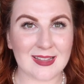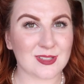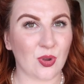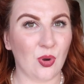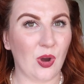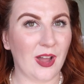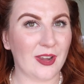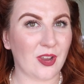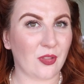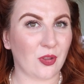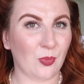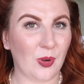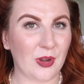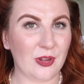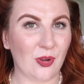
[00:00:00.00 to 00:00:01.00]
It's got
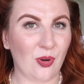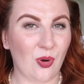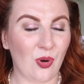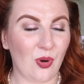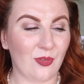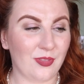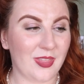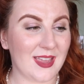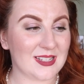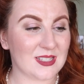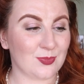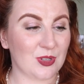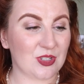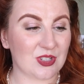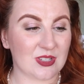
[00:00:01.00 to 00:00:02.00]
another one of
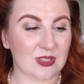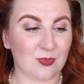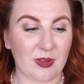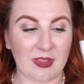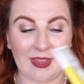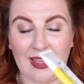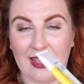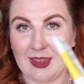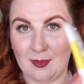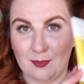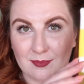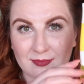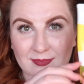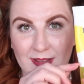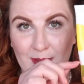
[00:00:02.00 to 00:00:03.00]
this, which is one that
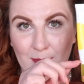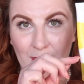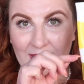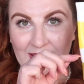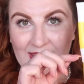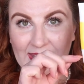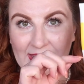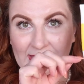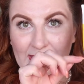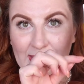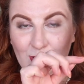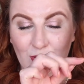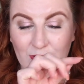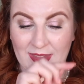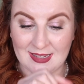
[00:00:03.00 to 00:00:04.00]
I'm like
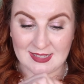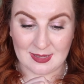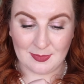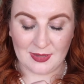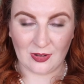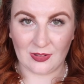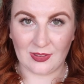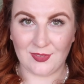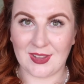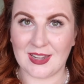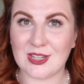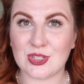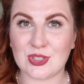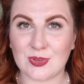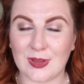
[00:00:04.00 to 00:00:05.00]
here on this, I'm nearly
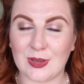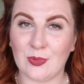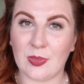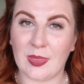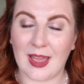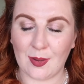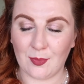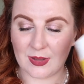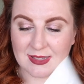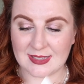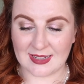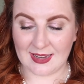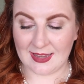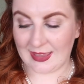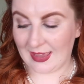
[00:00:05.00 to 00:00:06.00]
finished, so I know that one's in it